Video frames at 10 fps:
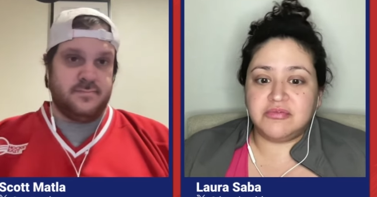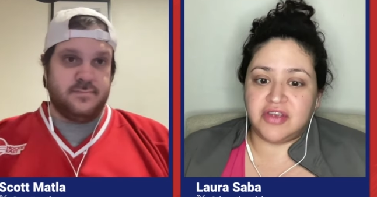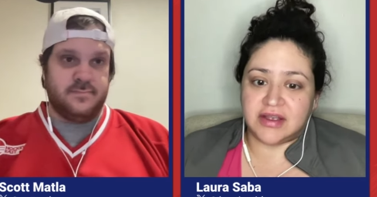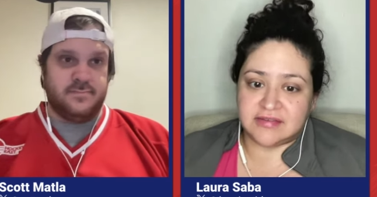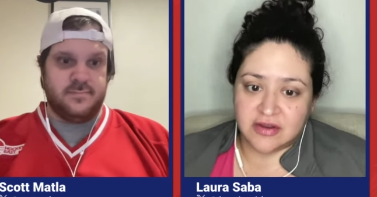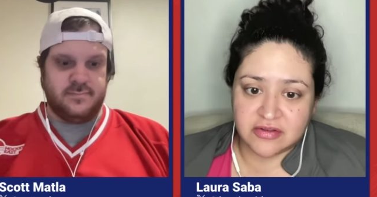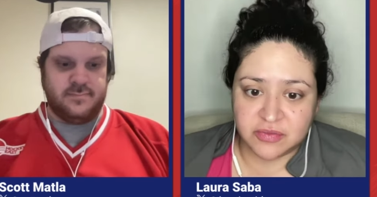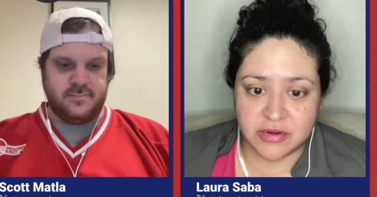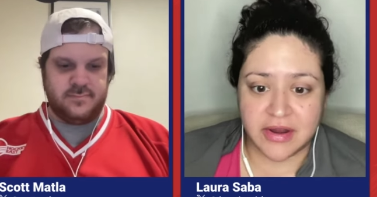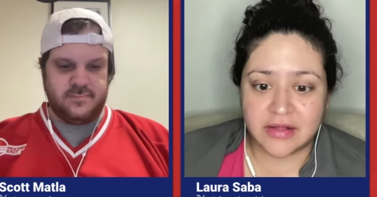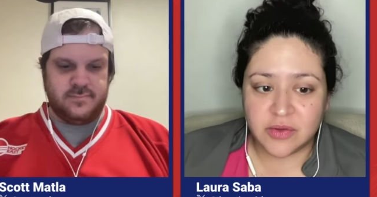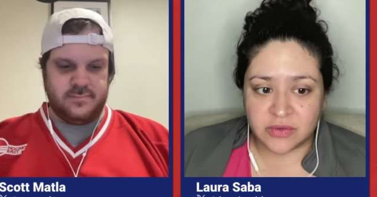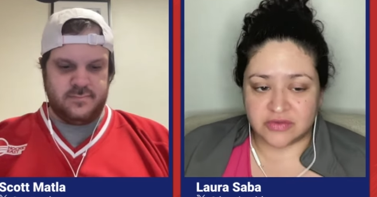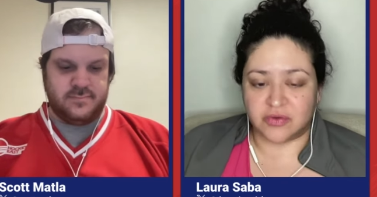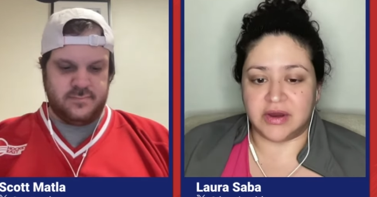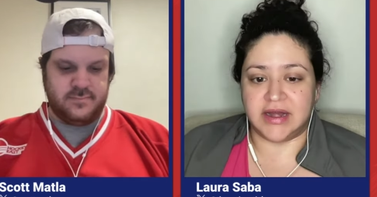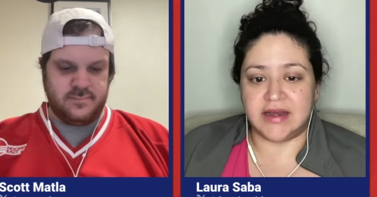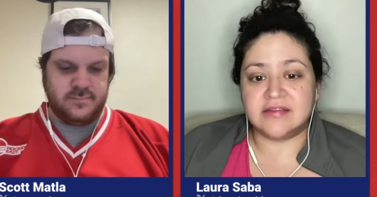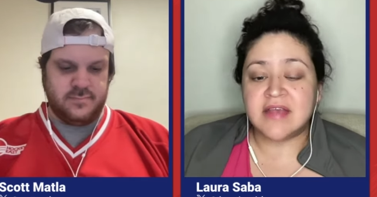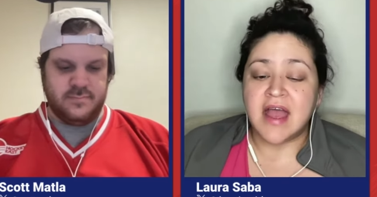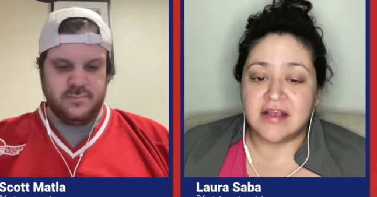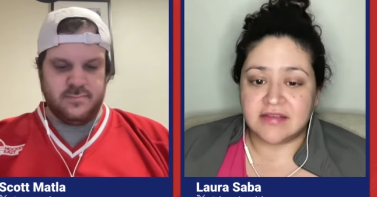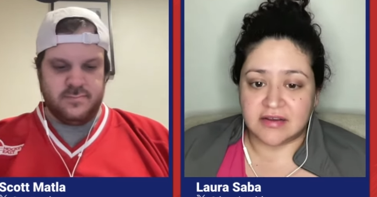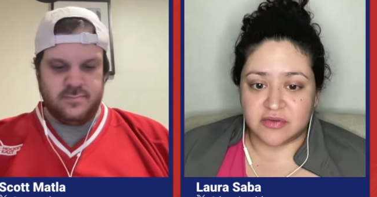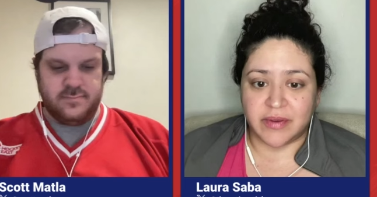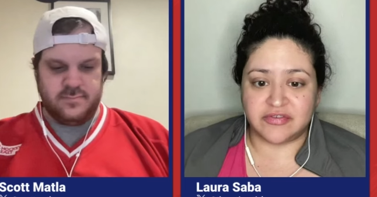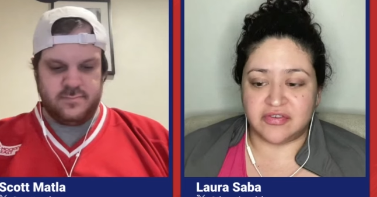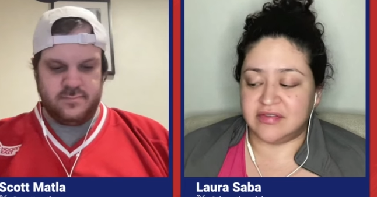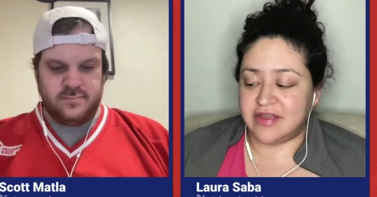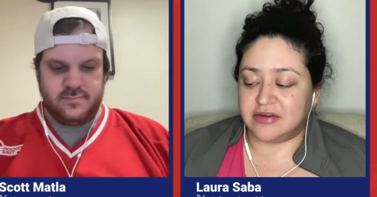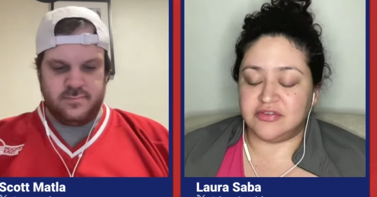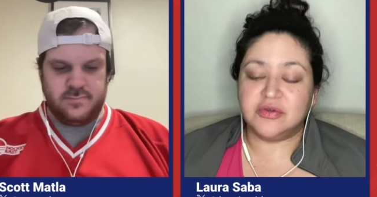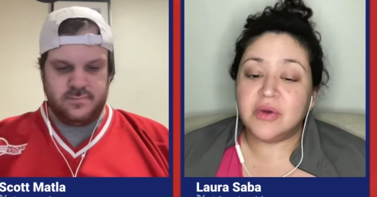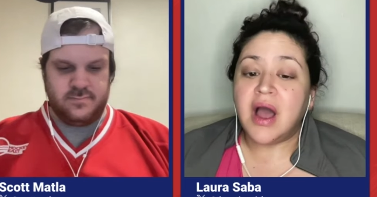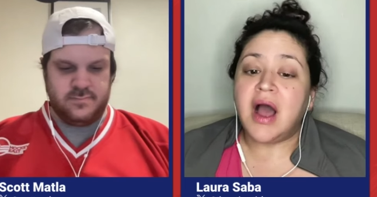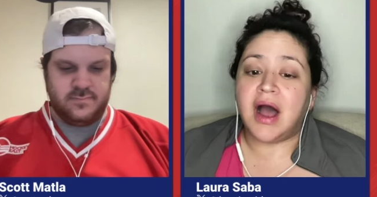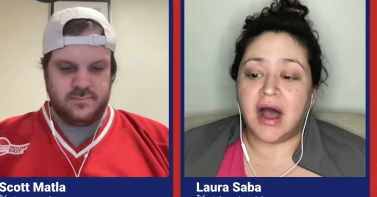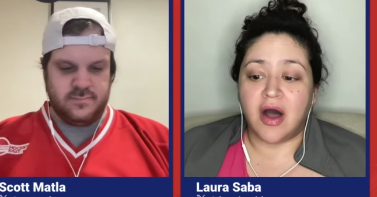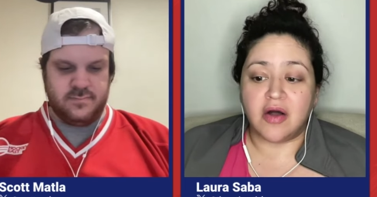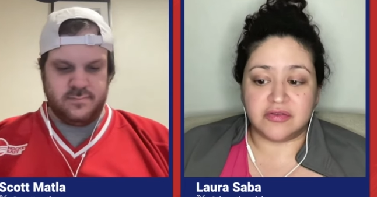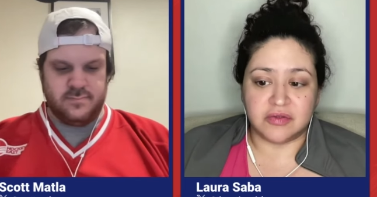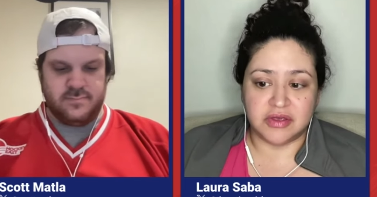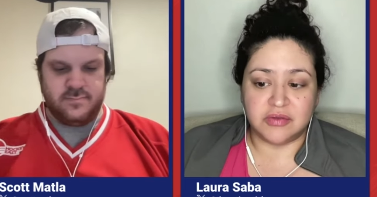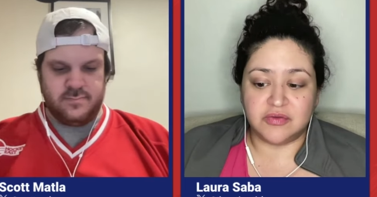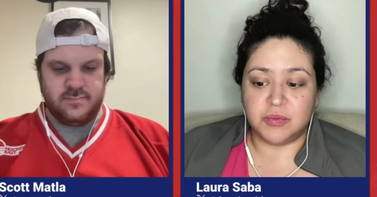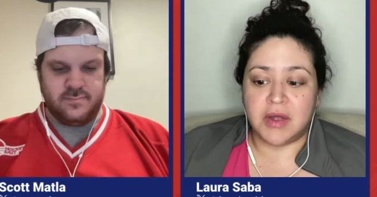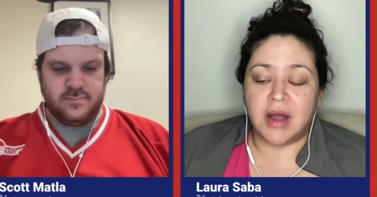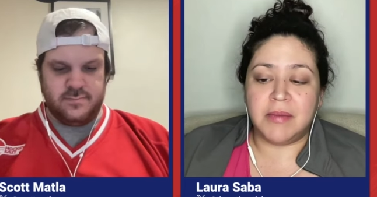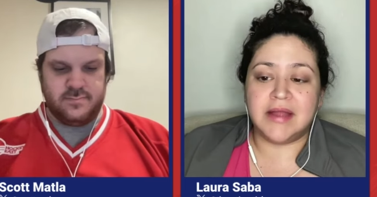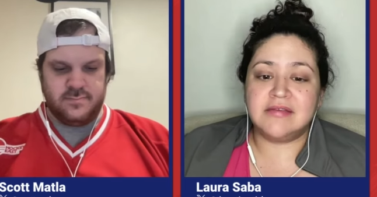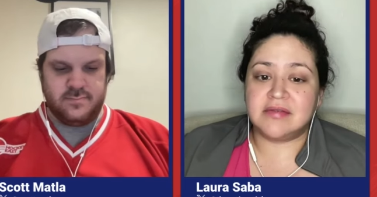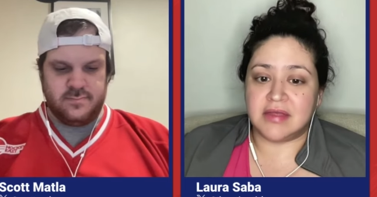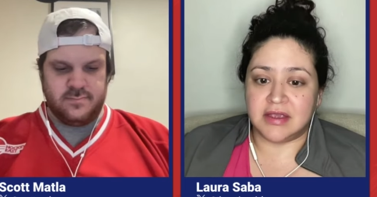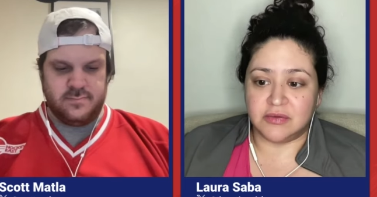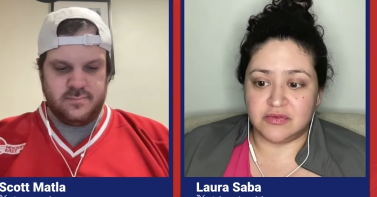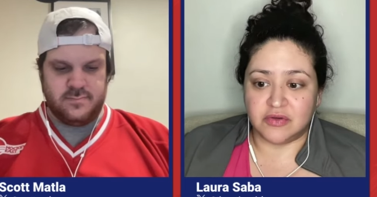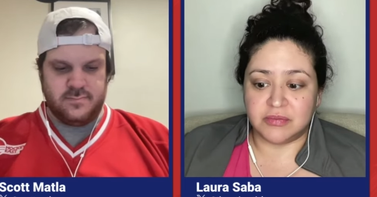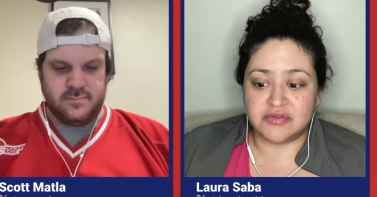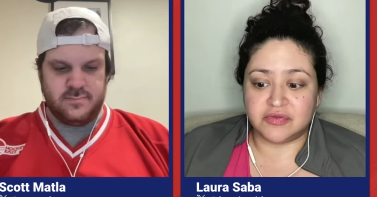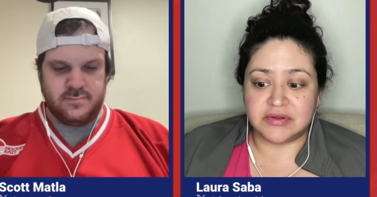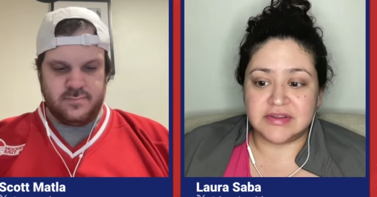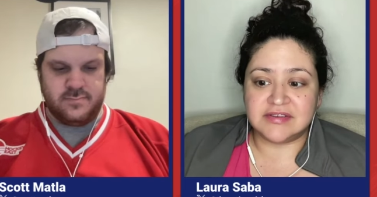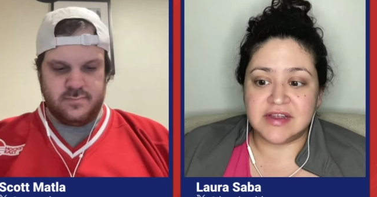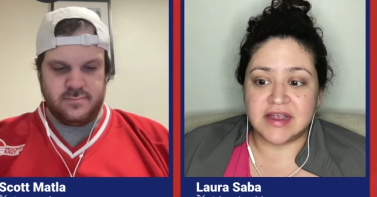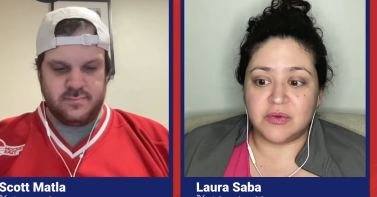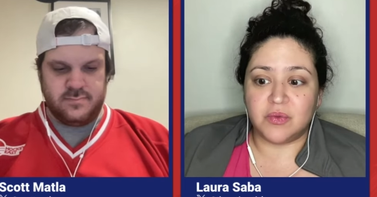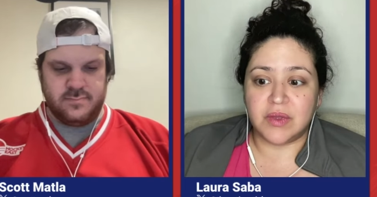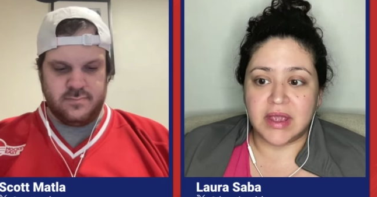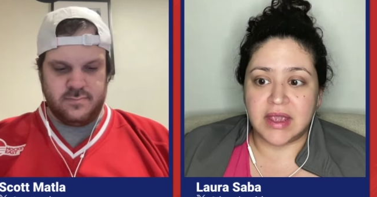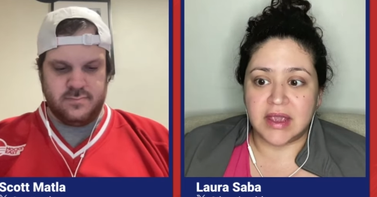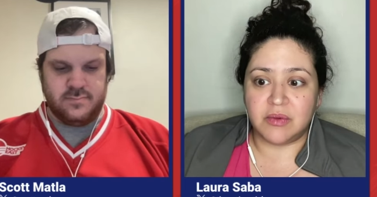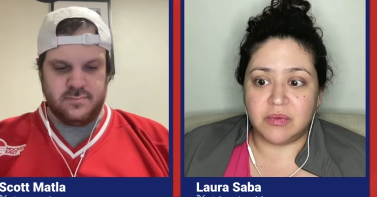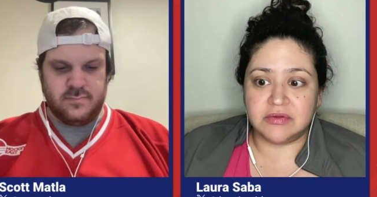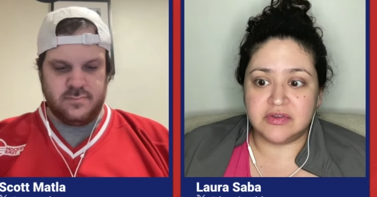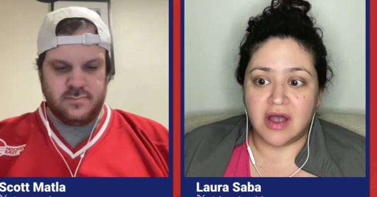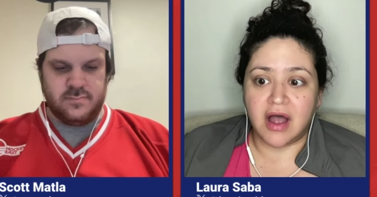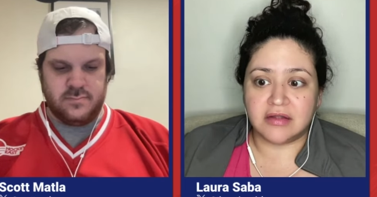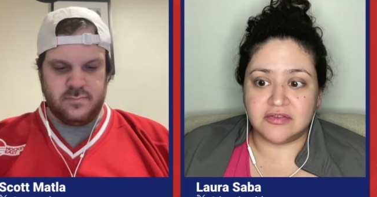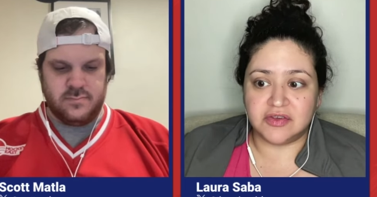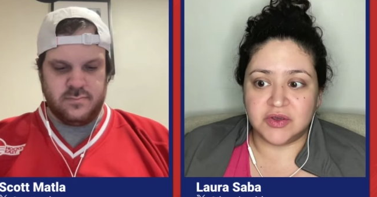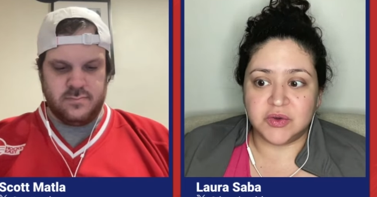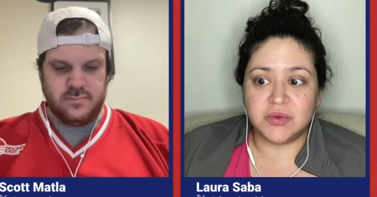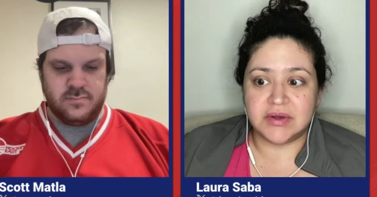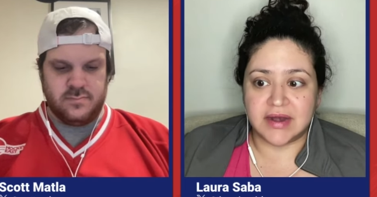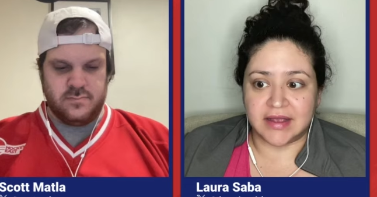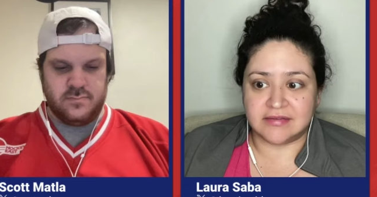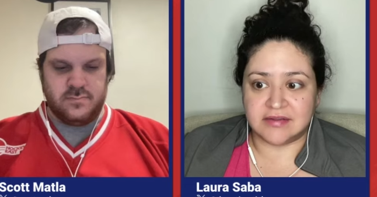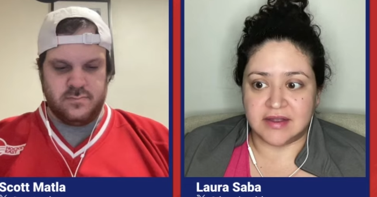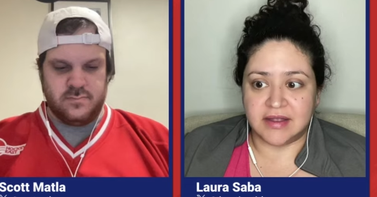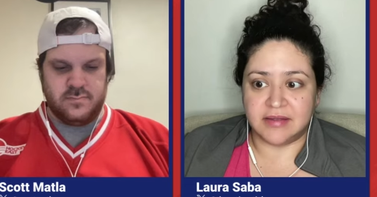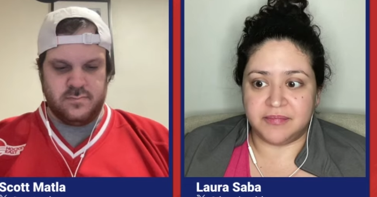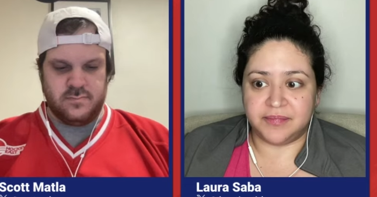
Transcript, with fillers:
Speaker 1: Check us out on Twitter, LO underscore Canadiens. Send us questions there too. Uh, also, the YouTube comments. Thank you so much for listening, and we will talk to you next time.